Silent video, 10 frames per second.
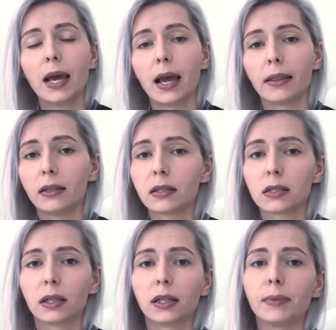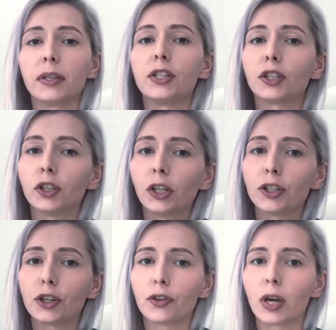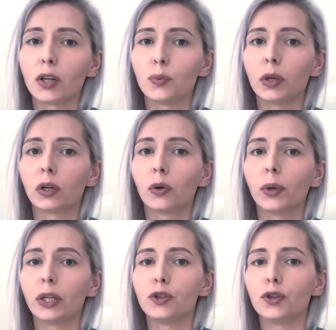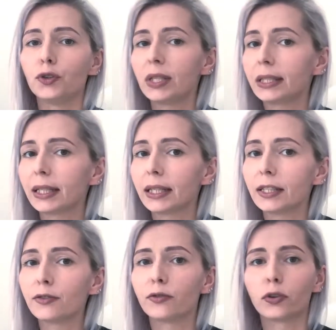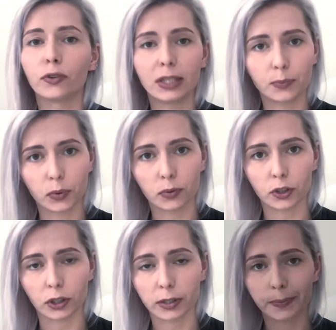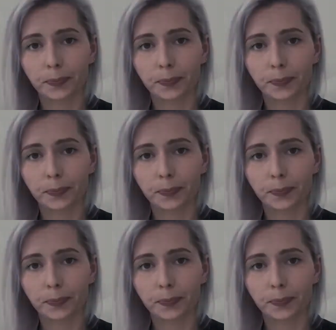And this is going to be the technology that we are going to utilize for this project.